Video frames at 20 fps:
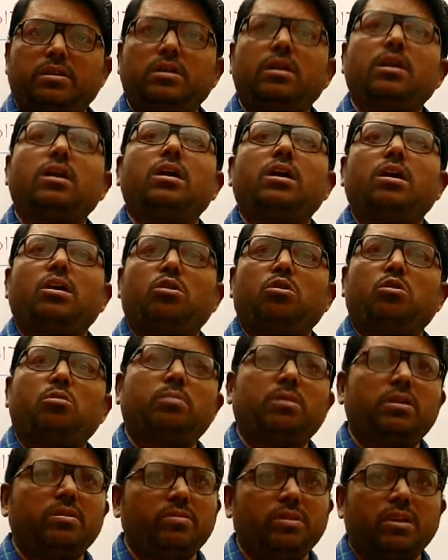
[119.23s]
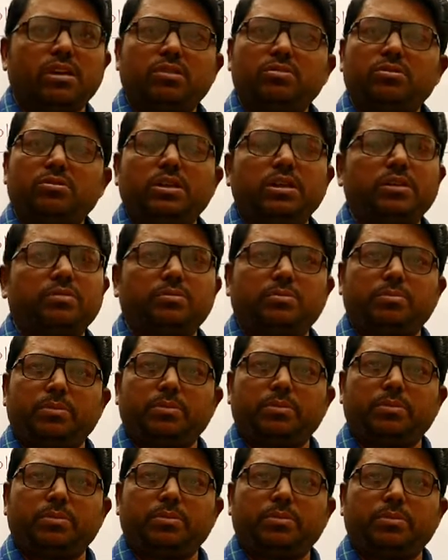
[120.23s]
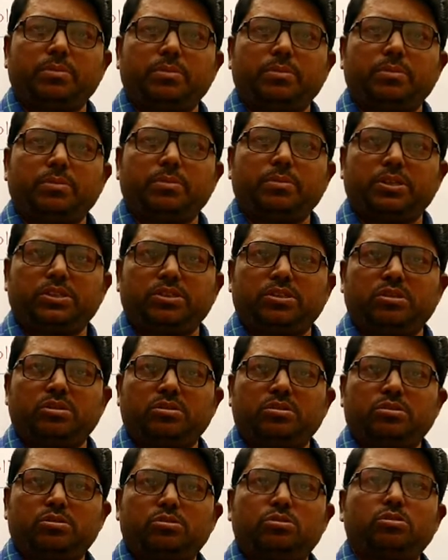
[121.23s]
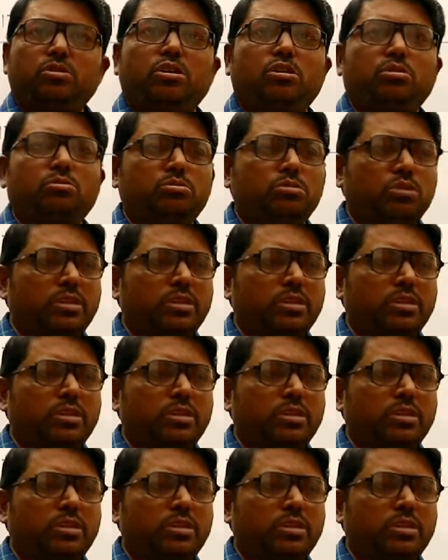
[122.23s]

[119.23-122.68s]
So you have to take a cash book and also passbook, and you